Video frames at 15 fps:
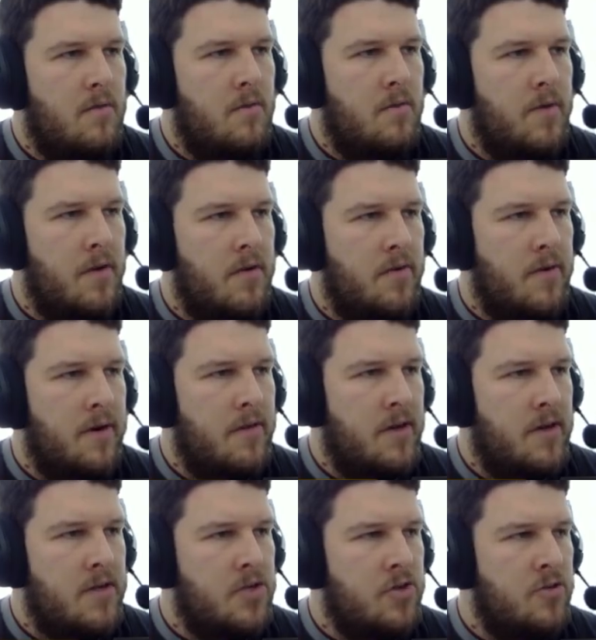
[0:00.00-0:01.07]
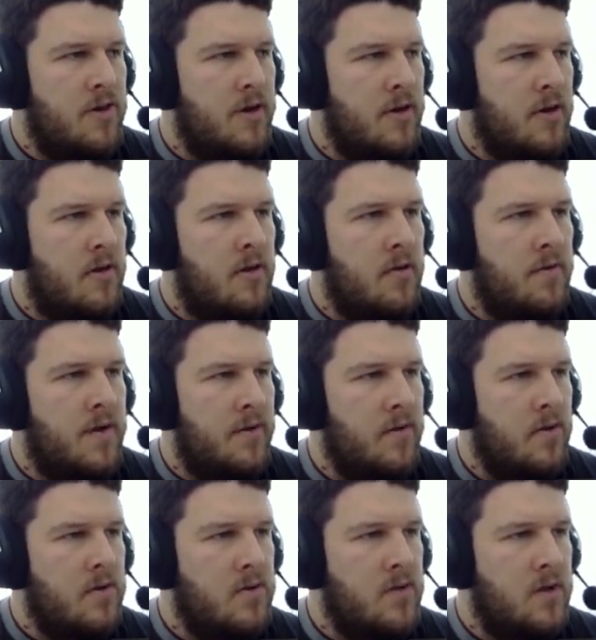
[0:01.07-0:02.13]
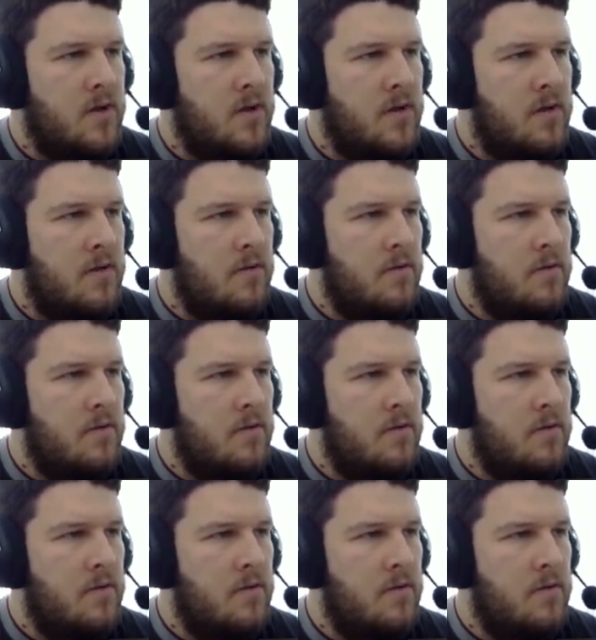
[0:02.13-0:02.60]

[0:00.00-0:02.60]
Very nice track around Qatar here.